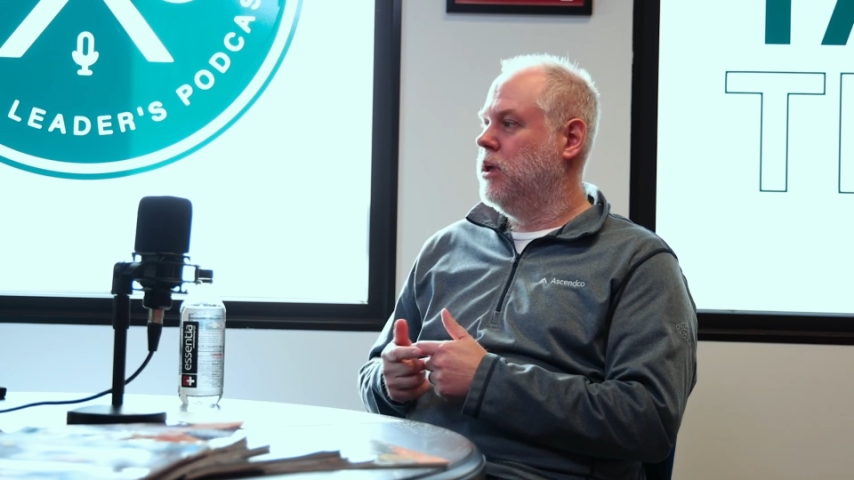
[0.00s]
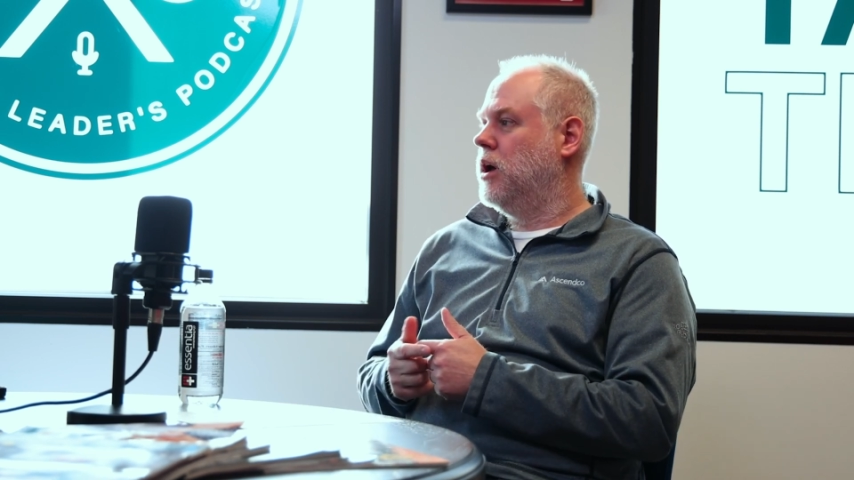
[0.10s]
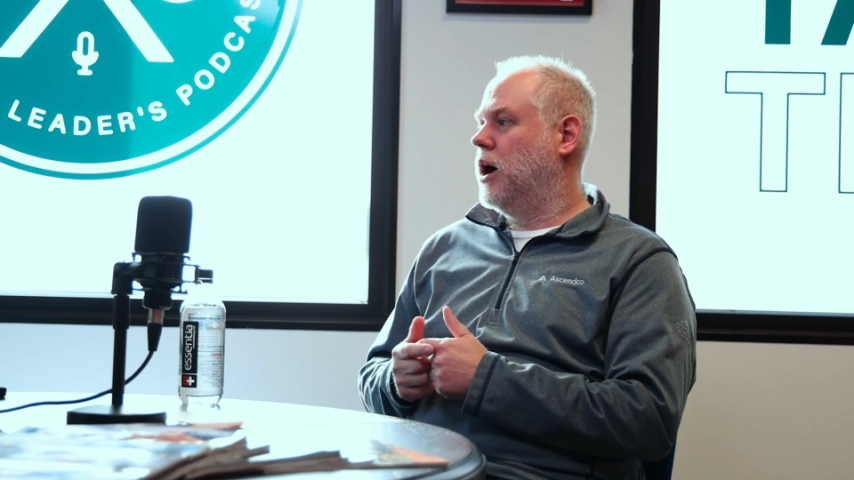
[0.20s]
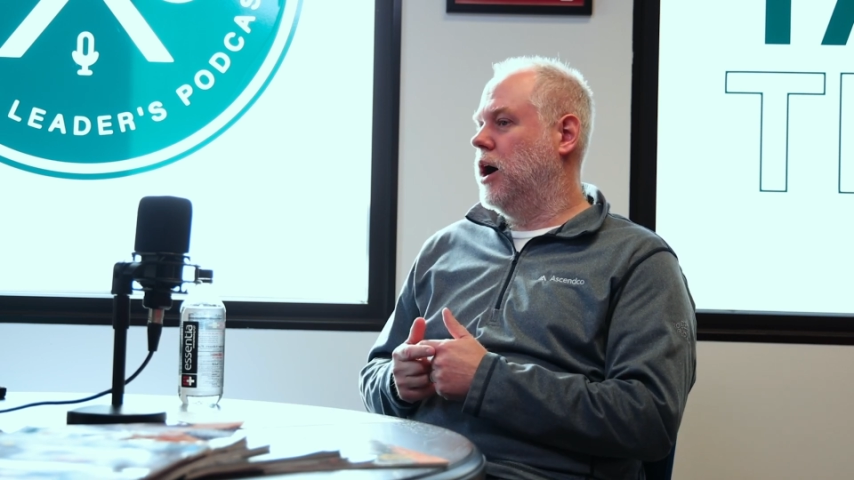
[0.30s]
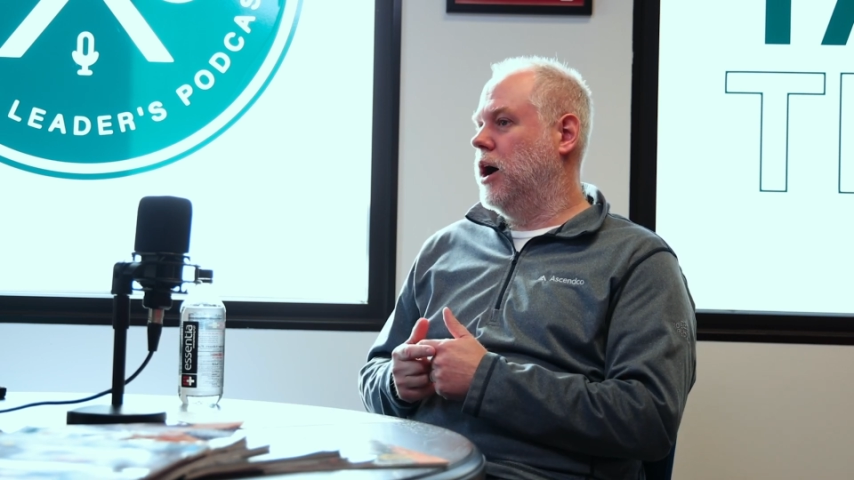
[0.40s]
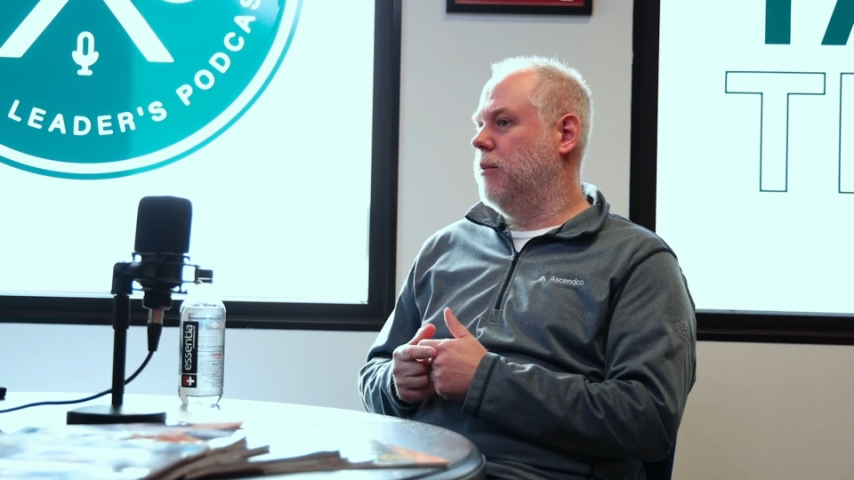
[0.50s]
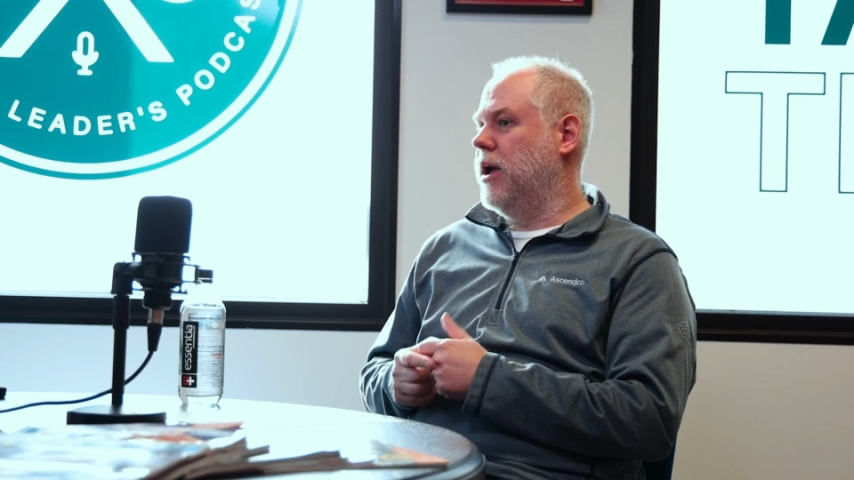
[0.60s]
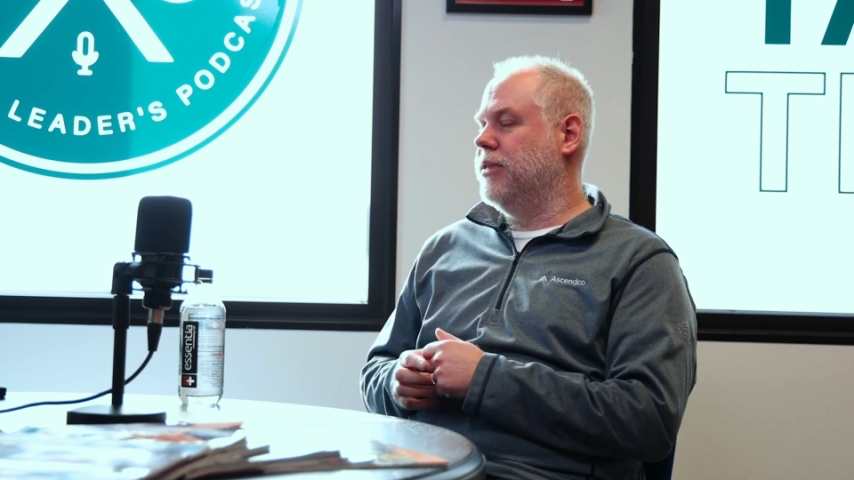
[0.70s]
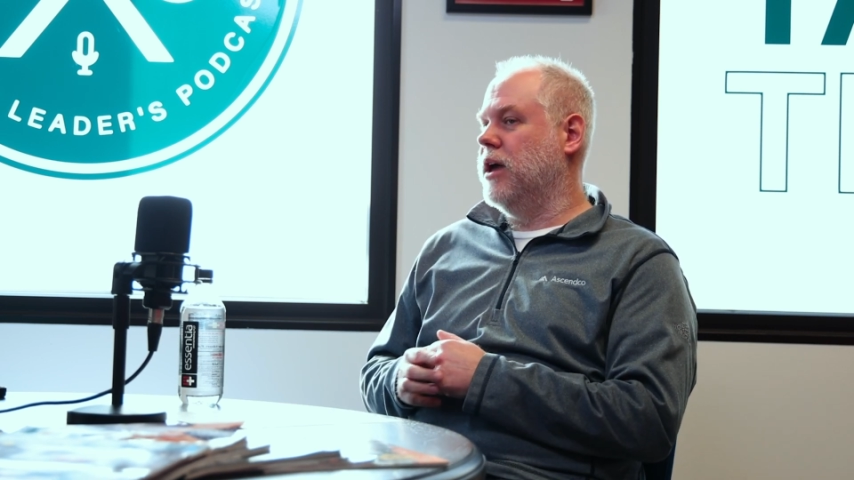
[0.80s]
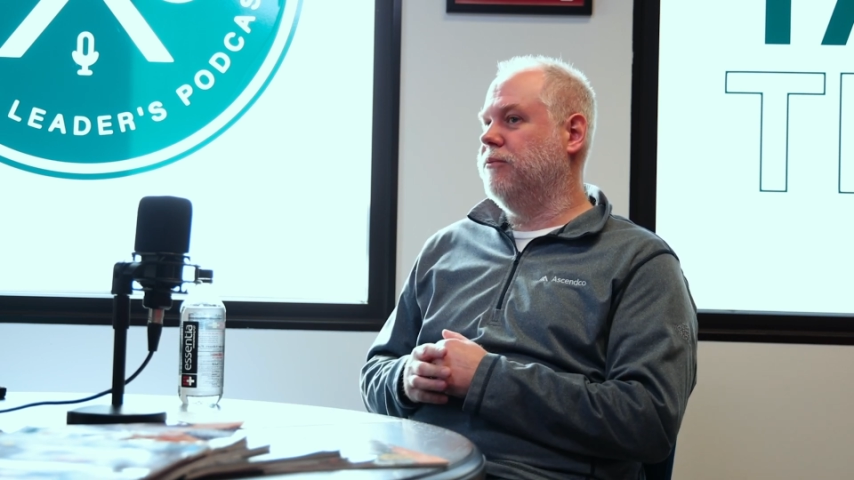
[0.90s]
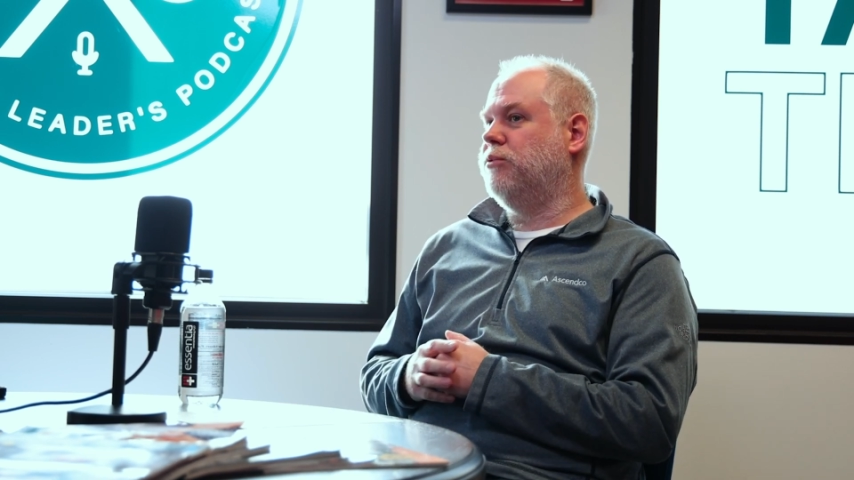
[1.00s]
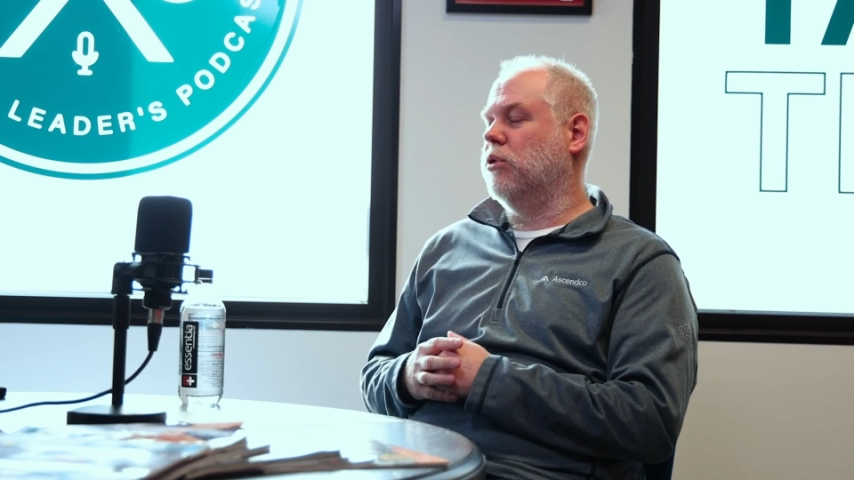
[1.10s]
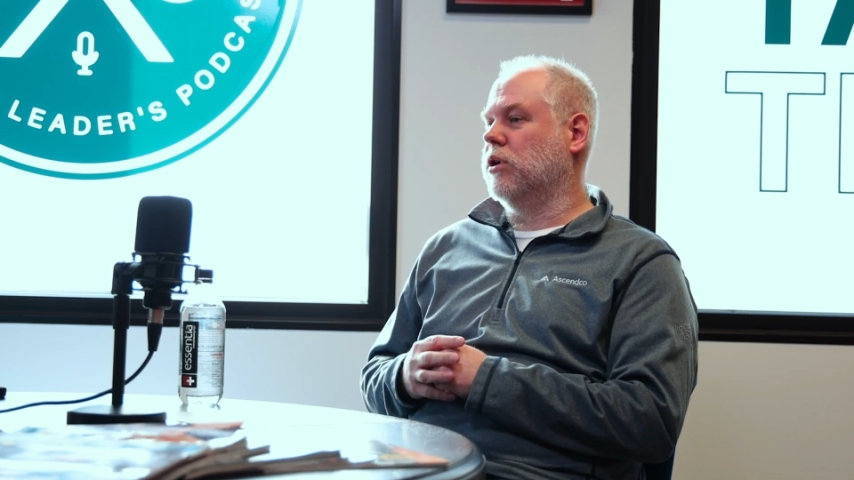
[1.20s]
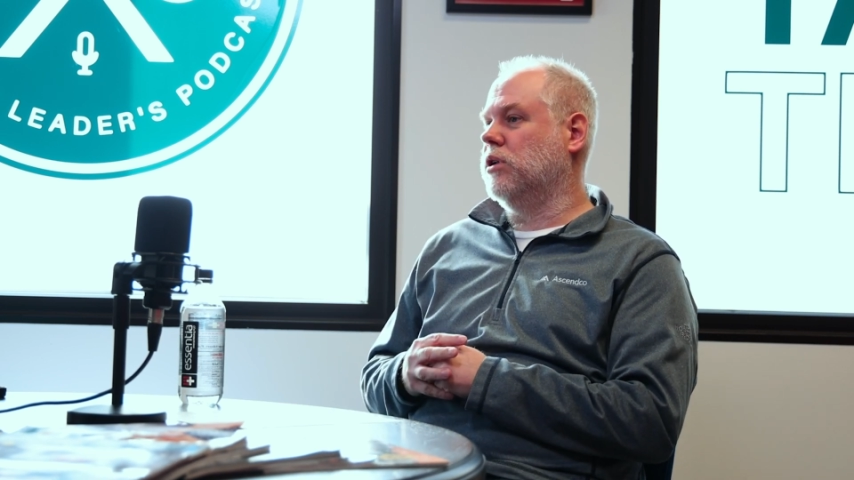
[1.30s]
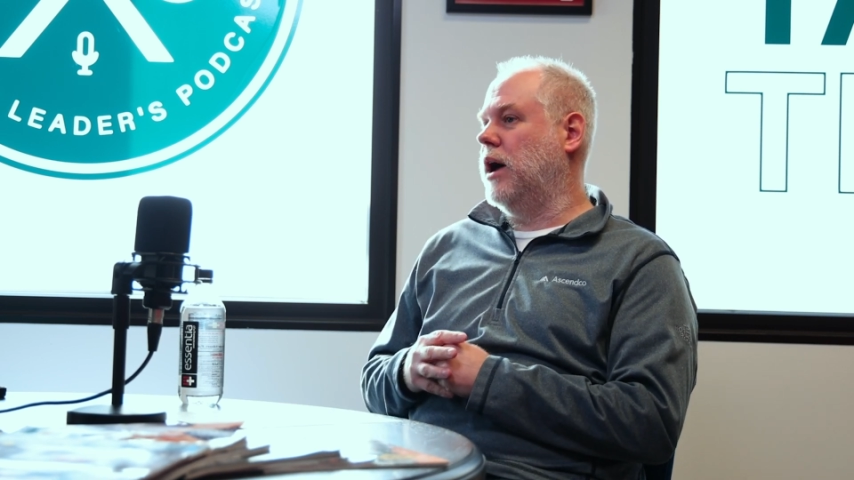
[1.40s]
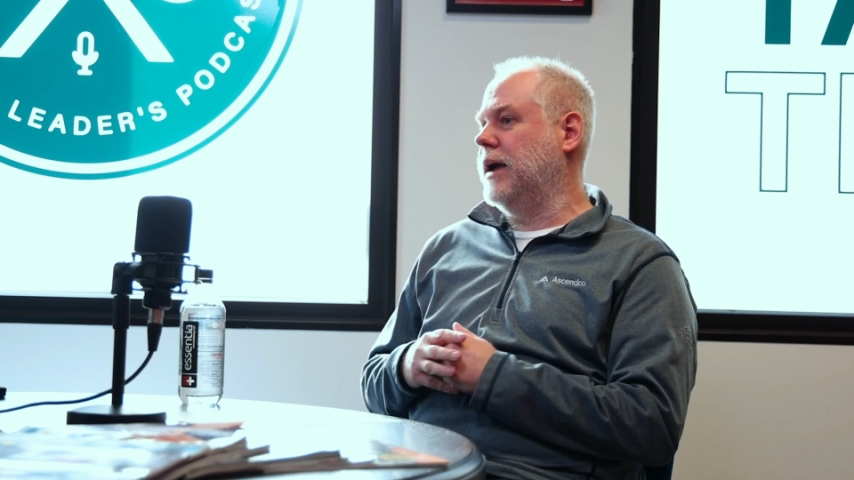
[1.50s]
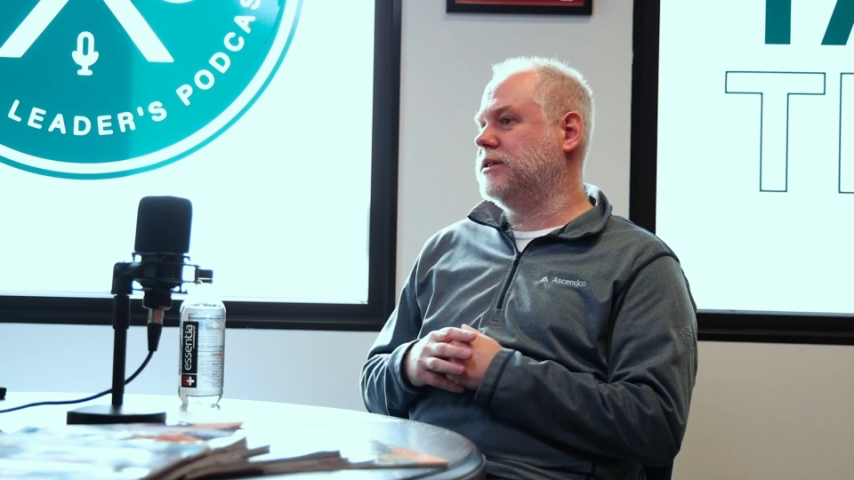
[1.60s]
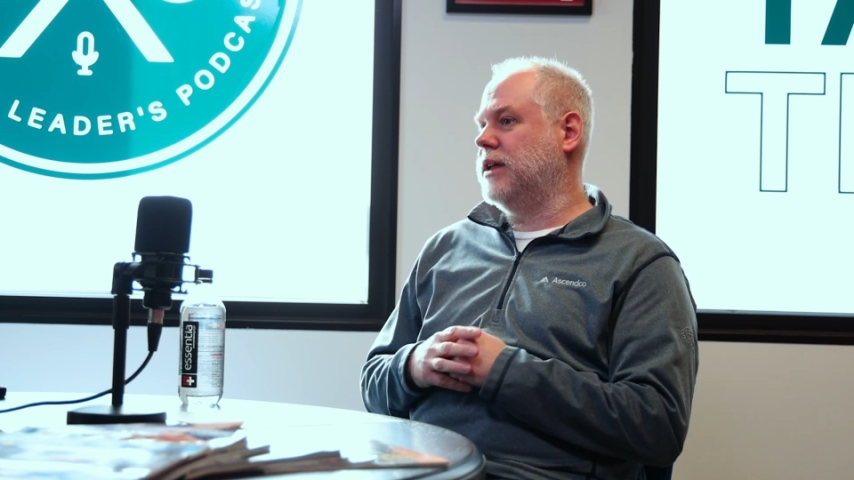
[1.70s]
Okay. And then for clients